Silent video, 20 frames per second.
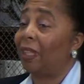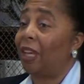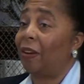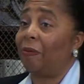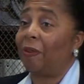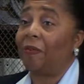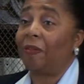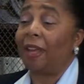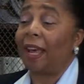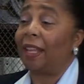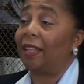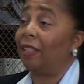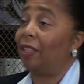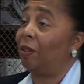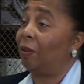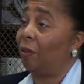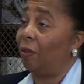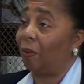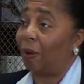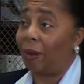And we've gotten
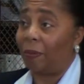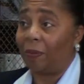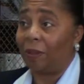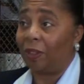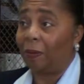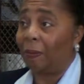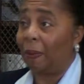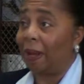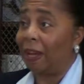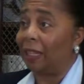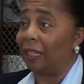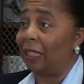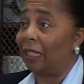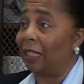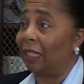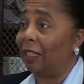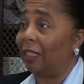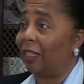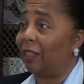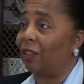some great
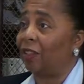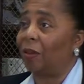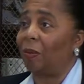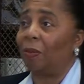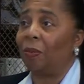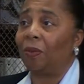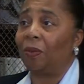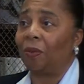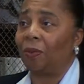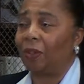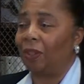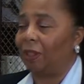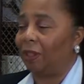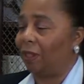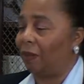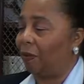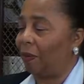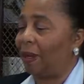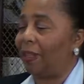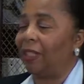responses, some
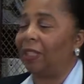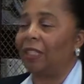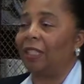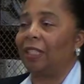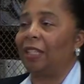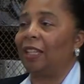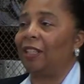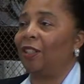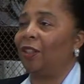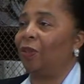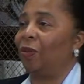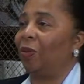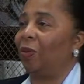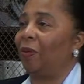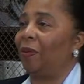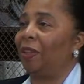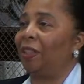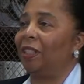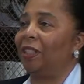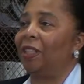great success
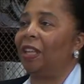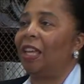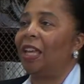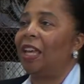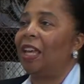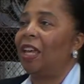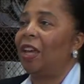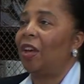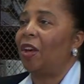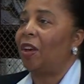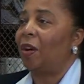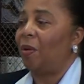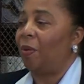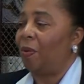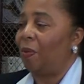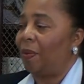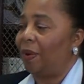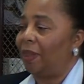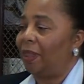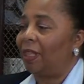stories
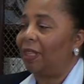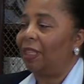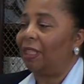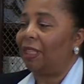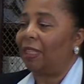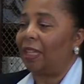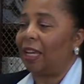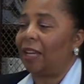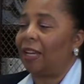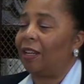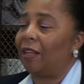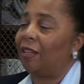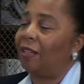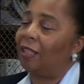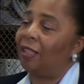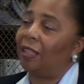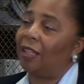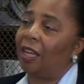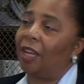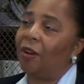with the state and
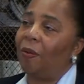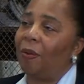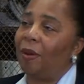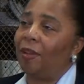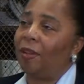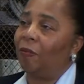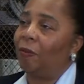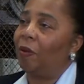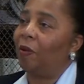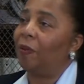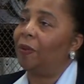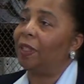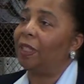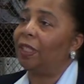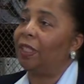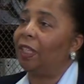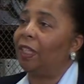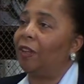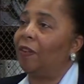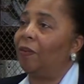the state grant that we
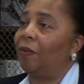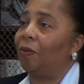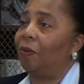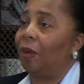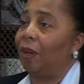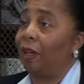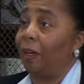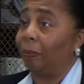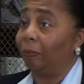received